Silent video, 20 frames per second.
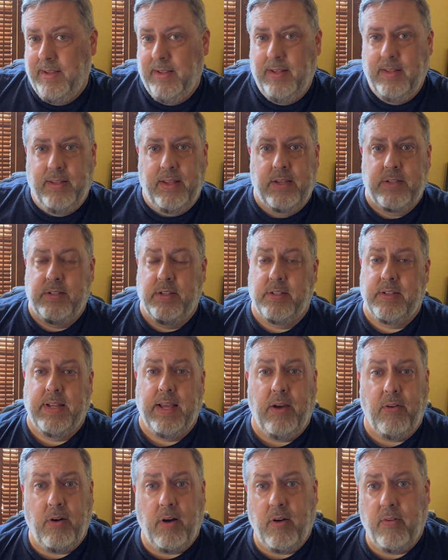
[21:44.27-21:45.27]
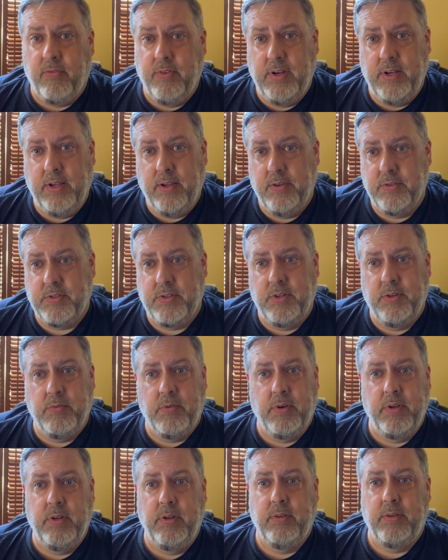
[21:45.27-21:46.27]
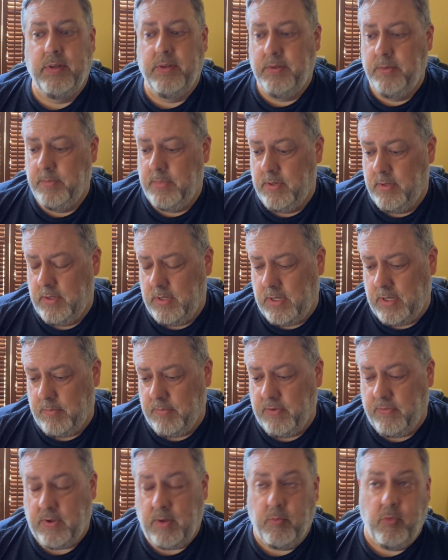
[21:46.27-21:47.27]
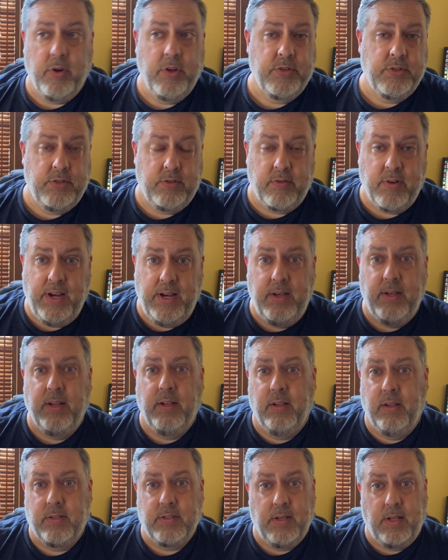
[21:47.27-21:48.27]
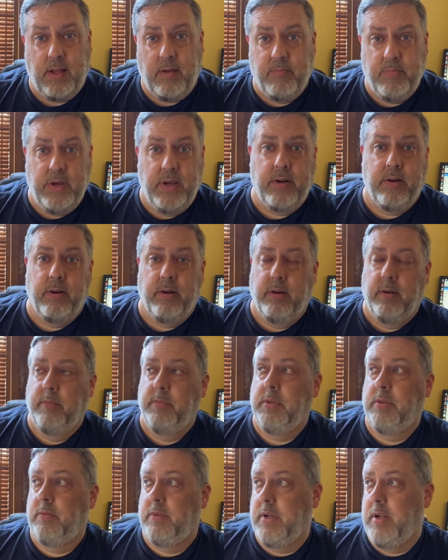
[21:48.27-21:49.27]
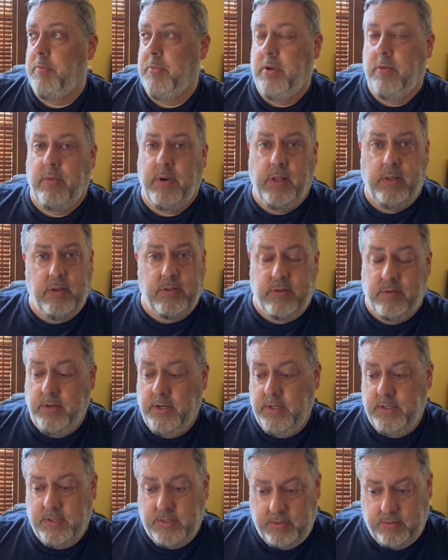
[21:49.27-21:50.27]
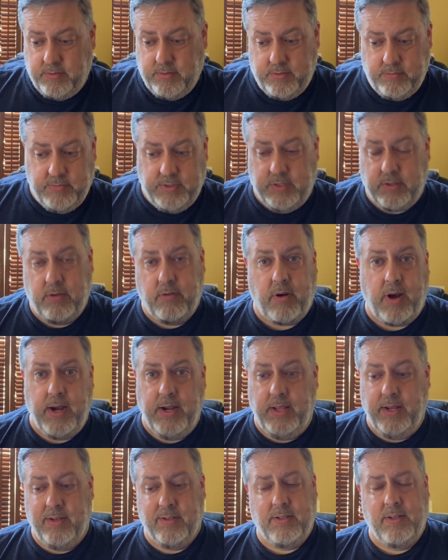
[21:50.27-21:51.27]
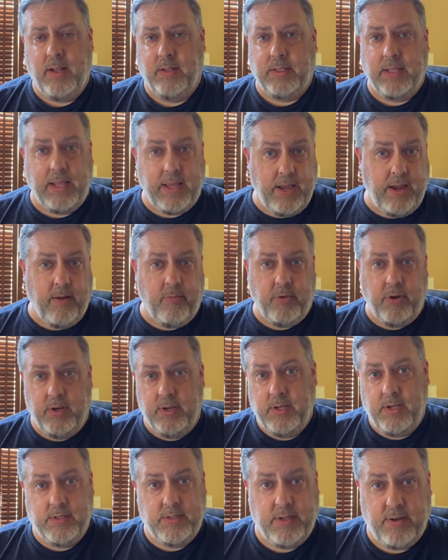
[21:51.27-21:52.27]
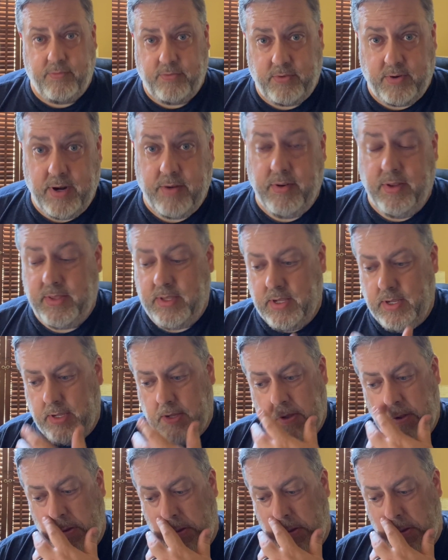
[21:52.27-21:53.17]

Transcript: That's just how all videos do on YouTube. If I'm on a street, it looks a lot better, but when I'm in around the trees, it's grainy, and it's not the camera. It does that for everything.